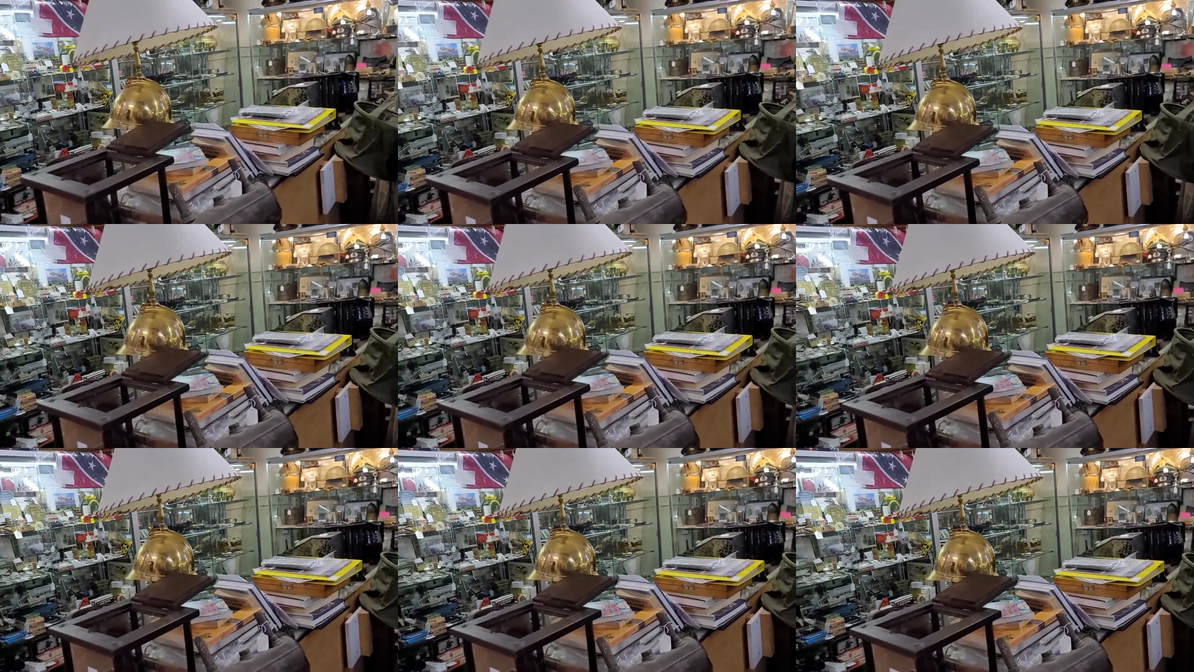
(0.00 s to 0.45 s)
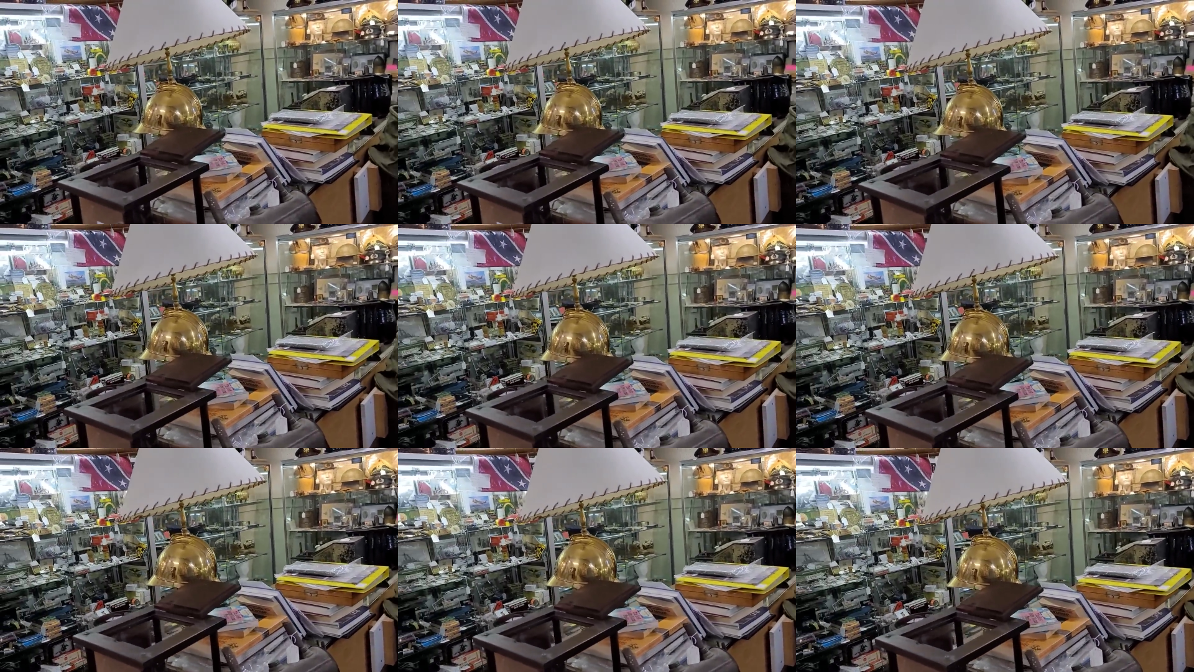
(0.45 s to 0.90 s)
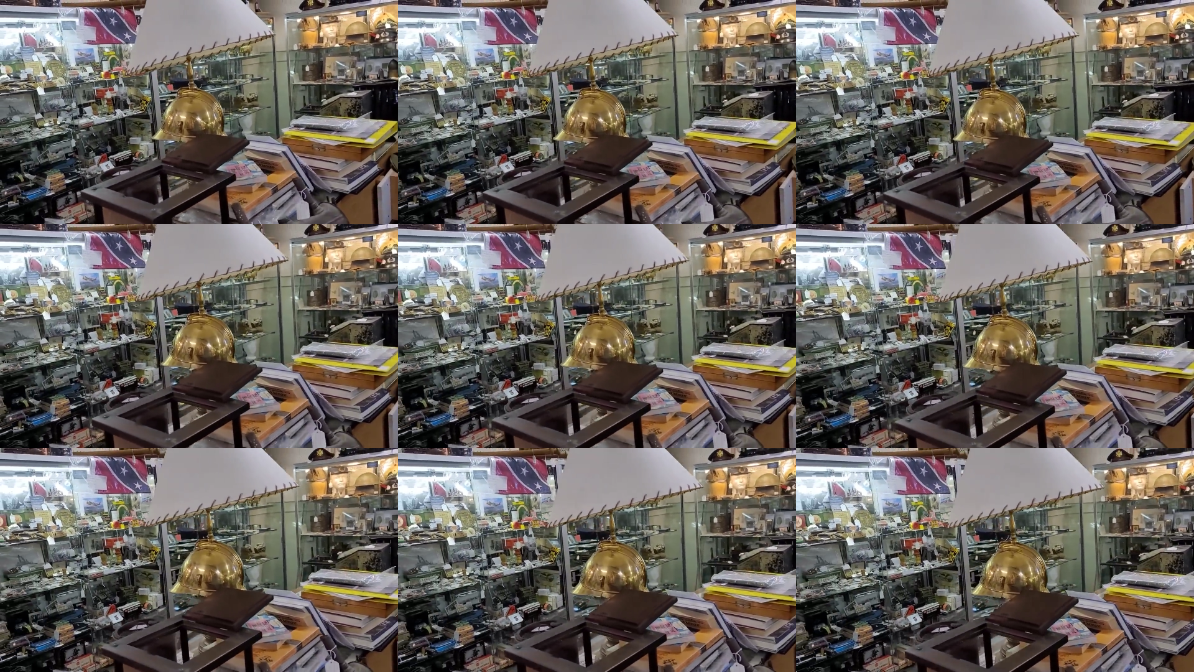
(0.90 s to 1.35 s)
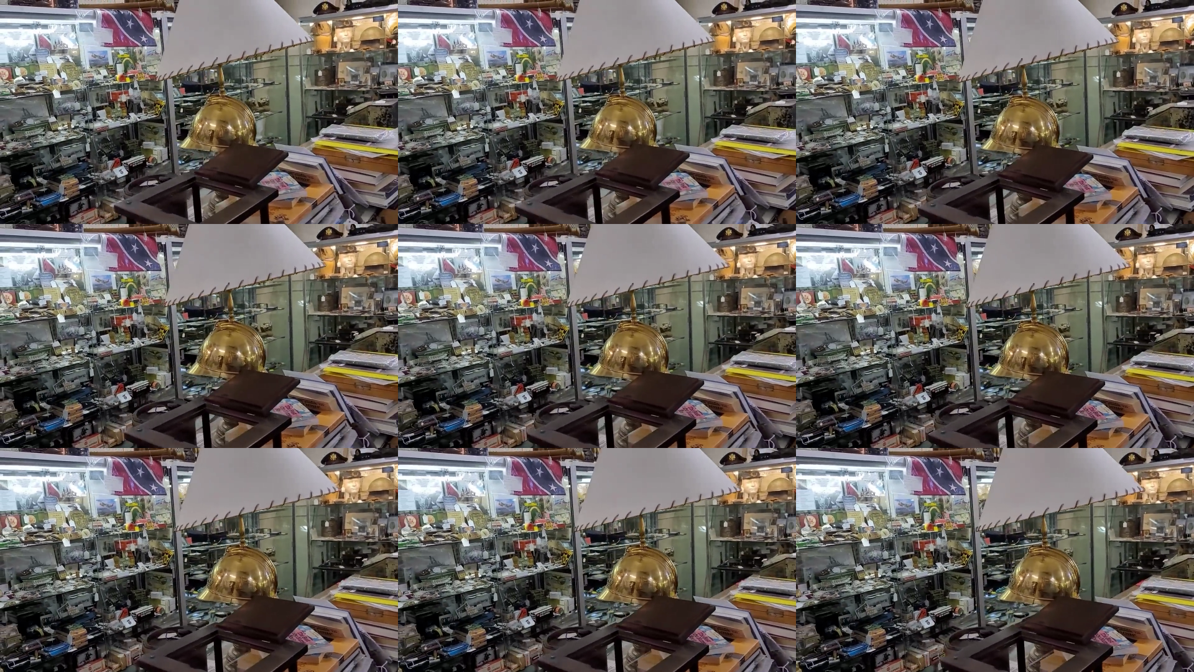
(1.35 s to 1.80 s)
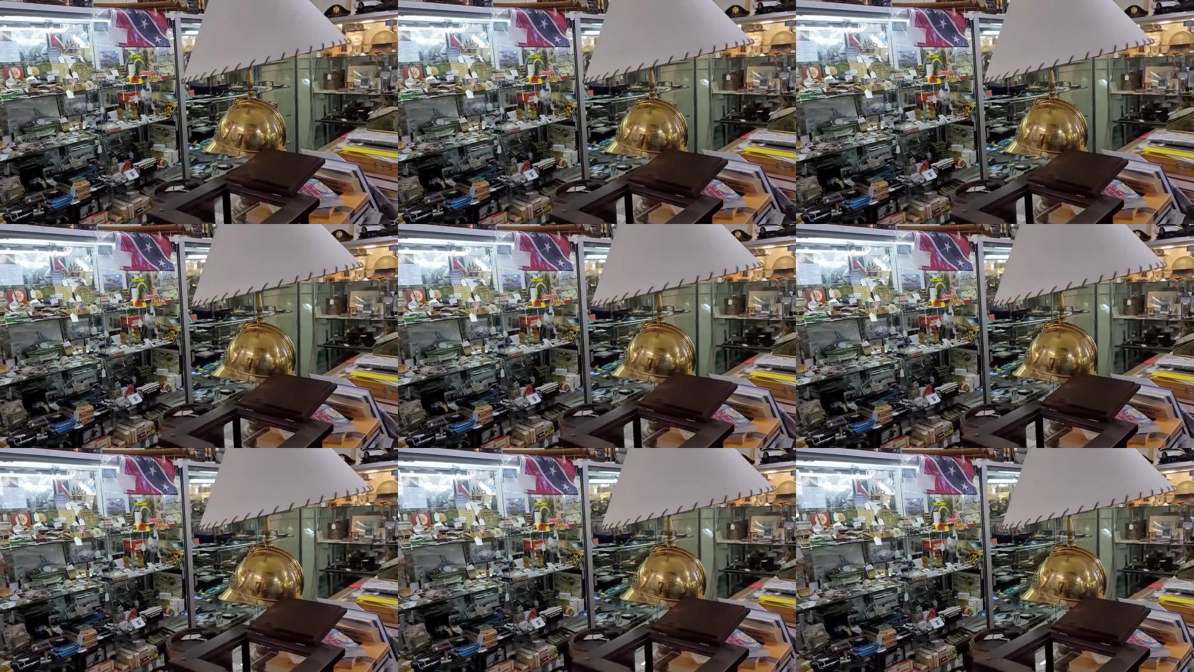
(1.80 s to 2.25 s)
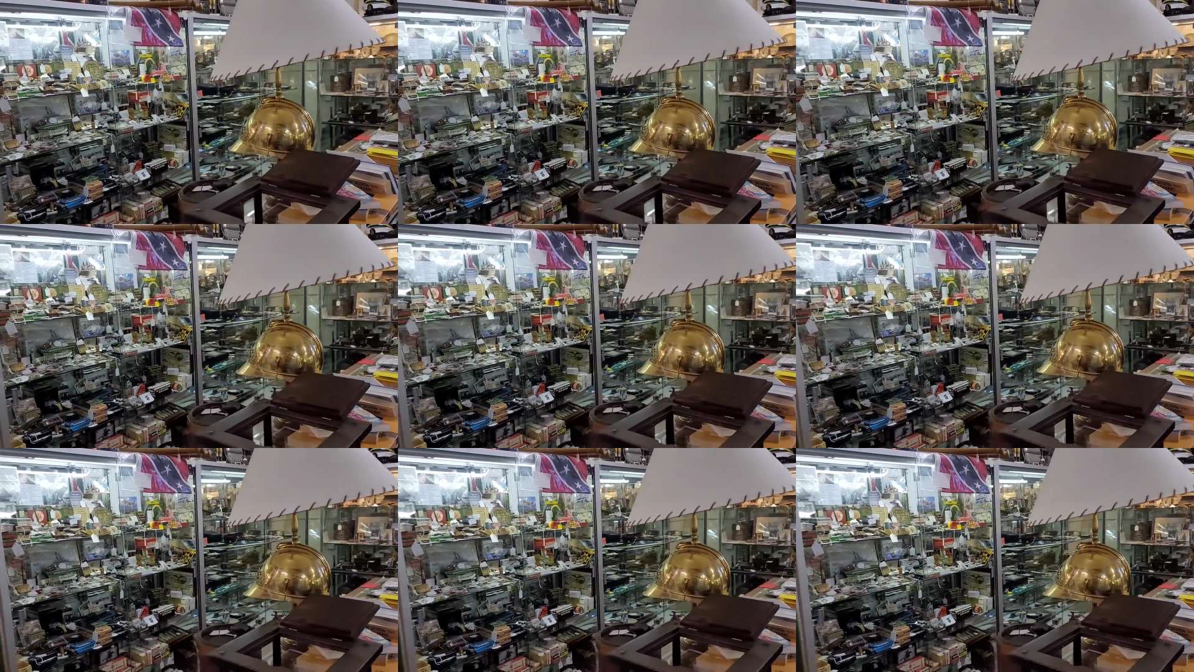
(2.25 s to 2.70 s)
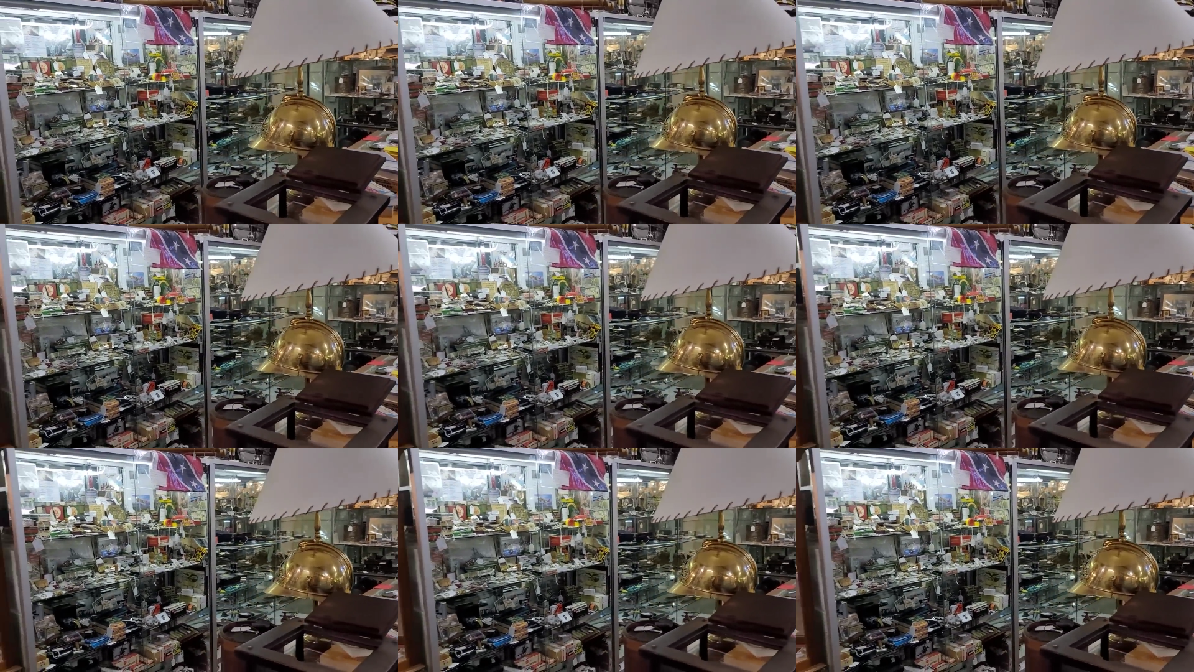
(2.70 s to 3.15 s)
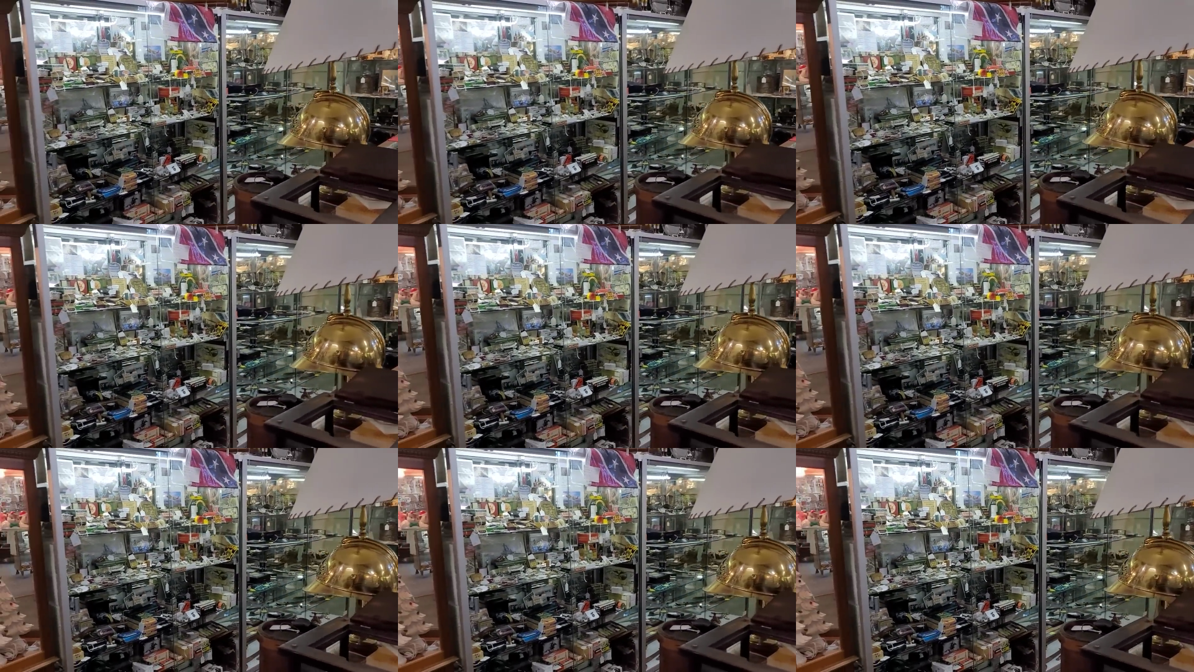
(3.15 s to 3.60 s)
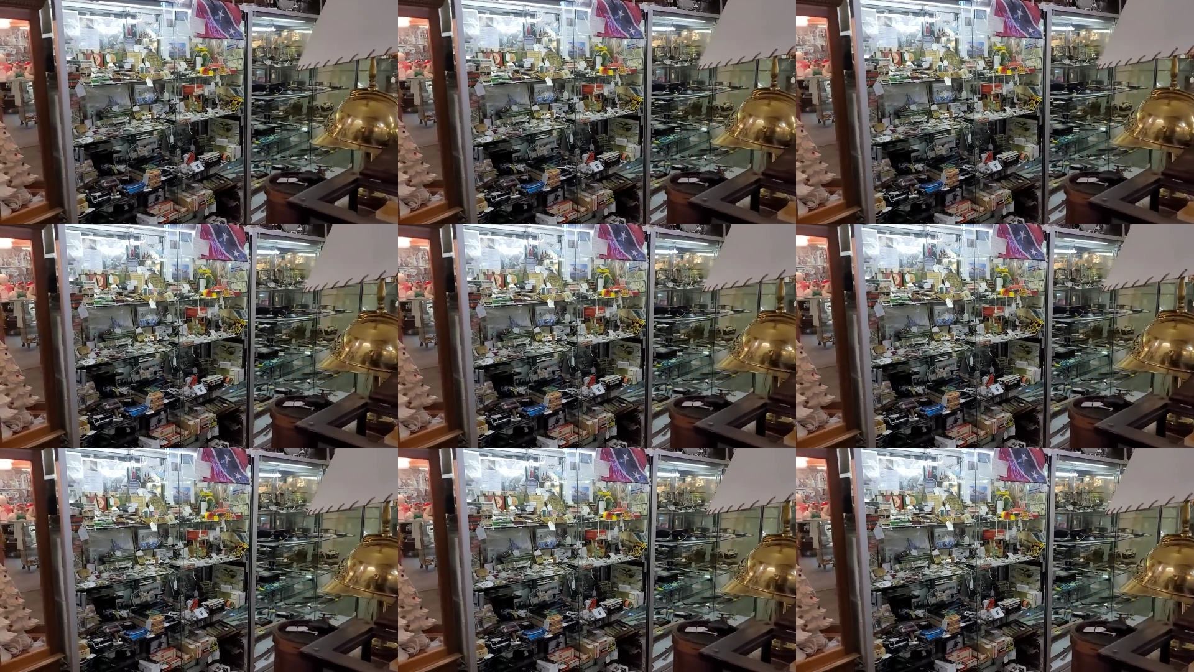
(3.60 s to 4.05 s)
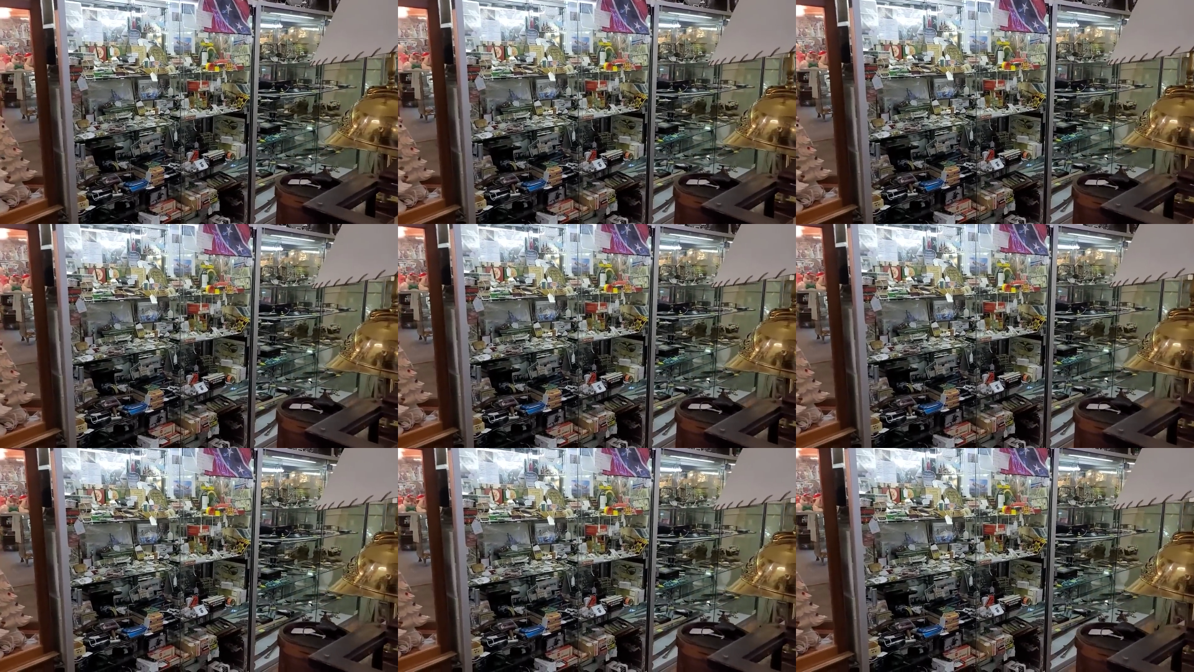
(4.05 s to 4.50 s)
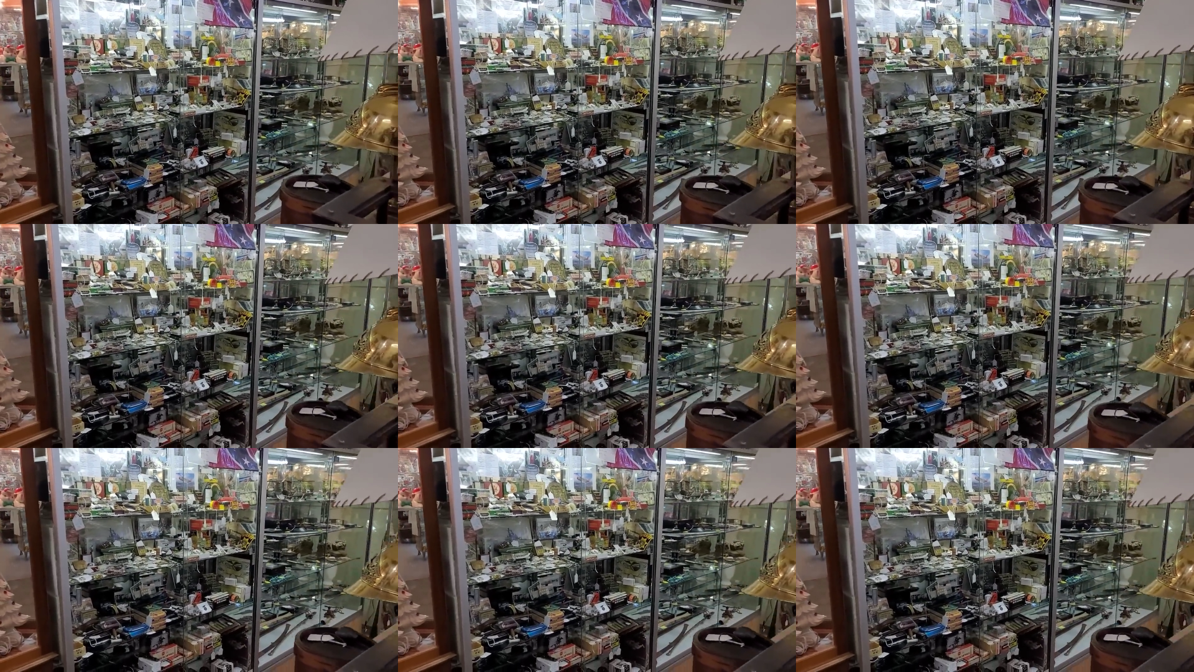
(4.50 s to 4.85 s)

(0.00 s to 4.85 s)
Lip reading: (no speaker visible)